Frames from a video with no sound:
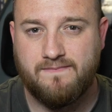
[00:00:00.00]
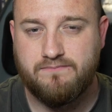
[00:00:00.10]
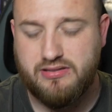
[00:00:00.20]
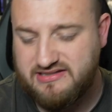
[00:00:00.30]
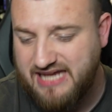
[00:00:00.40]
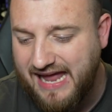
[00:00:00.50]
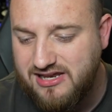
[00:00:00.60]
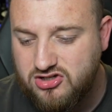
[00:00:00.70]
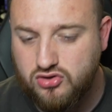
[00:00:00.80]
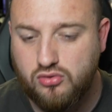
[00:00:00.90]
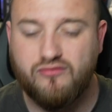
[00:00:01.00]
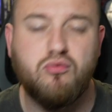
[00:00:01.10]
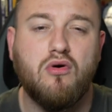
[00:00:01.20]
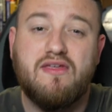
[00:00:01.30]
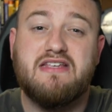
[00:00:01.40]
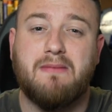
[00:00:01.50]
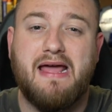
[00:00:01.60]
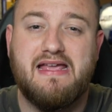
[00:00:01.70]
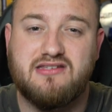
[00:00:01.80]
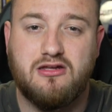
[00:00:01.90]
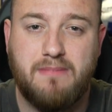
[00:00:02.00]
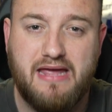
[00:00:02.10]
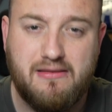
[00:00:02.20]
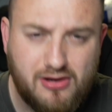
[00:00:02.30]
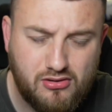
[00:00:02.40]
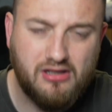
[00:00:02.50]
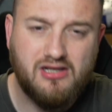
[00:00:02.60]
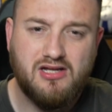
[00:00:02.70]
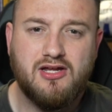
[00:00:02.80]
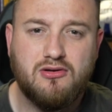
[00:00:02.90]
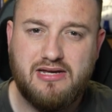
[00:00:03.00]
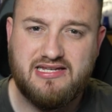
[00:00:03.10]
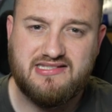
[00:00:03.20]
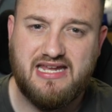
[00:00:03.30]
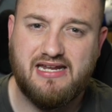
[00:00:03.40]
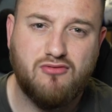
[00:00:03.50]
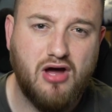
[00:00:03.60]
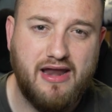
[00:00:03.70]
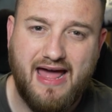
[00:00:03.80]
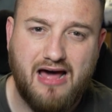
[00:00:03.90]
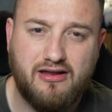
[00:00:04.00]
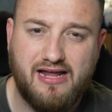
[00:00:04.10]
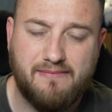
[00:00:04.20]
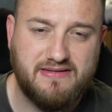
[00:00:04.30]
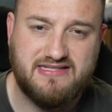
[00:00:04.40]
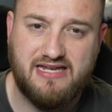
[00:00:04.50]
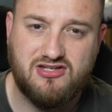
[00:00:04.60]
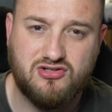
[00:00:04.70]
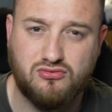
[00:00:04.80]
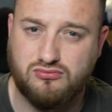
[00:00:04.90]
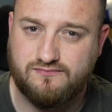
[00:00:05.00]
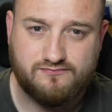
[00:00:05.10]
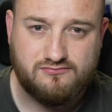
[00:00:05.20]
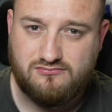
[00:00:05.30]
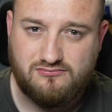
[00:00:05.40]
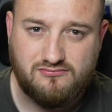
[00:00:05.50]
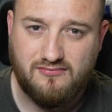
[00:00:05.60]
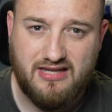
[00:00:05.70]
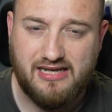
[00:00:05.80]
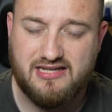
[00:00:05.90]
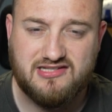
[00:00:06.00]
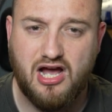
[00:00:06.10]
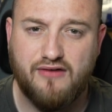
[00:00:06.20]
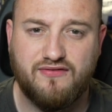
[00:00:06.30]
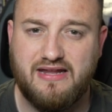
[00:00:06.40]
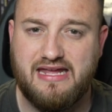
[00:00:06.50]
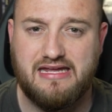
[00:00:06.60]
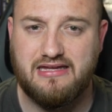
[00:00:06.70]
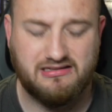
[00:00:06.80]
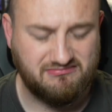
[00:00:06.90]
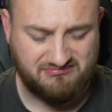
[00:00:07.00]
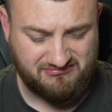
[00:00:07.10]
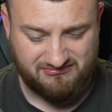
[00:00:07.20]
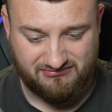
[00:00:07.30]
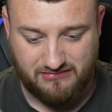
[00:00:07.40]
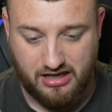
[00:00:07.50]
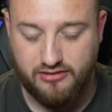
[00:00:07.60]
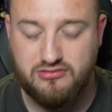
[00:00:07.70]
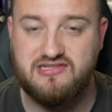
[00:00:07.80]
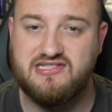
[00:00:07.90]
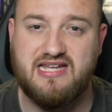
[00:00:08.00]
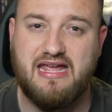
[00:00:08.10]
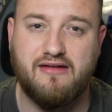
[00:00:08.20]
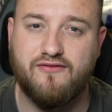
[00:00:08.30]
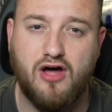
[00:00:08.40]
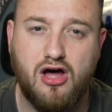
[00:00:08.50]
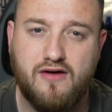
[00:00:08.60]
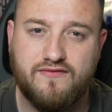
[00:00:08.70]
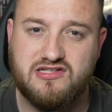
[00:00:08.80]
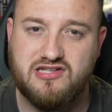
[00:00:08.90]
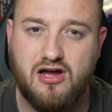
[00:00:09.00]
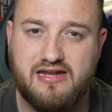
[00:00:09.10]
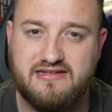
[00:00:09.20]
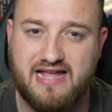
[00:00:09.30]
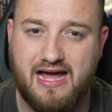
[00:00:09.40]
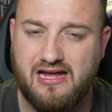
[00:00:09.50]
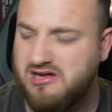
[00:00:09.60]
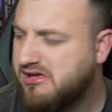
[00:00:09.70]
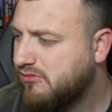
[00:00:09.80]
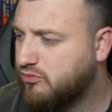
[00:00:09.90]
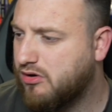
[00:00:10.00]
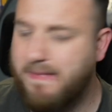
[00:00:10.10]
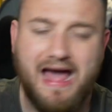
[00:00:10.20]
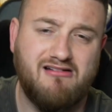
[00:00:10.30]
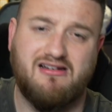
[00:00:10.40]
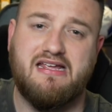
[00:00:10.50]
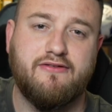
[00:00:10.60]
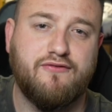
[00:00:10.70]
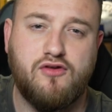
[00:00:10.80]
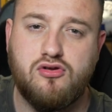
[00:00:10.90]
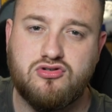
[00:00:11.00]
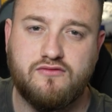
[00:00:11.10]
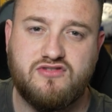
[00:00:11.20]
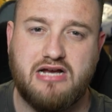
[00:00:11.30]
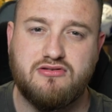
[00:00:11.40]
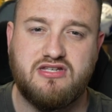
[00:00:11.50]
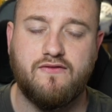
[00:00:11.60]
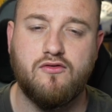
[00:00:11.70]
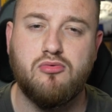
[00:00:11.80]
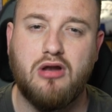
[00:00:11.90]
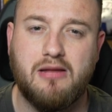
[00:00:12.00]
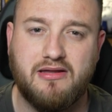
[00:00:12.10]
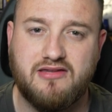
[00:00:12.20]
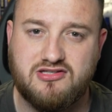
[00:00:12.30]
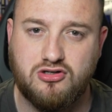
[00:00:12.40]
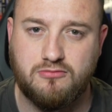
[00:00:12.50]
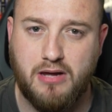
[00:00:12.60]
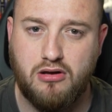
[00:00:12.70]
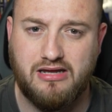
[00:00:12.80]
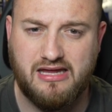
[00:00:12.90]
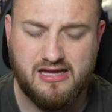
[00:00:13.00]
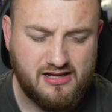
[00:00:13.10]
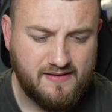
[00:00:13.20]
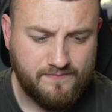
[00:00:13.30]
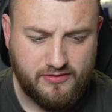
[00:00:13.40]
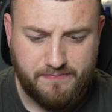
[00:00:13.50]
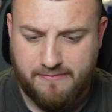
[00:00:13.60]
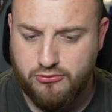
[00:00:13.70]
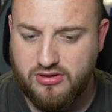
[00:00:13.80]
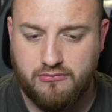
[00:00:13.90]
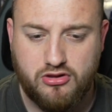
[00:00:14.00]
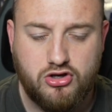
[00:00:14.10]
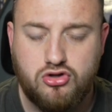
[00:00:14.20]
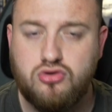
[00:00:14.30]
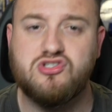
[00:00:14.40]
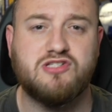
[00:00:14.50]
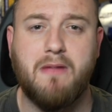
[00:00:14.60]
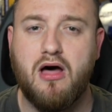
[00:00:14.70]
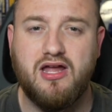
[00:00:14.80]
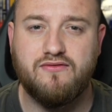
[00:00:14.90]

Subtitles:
Potential of what these players could be. Well, we're seeing it right now that that potential in a tough league, I don't see it for half the signings that were apparently the future of Chelsea Football Club under Todd Boehly. The people that were the new spine of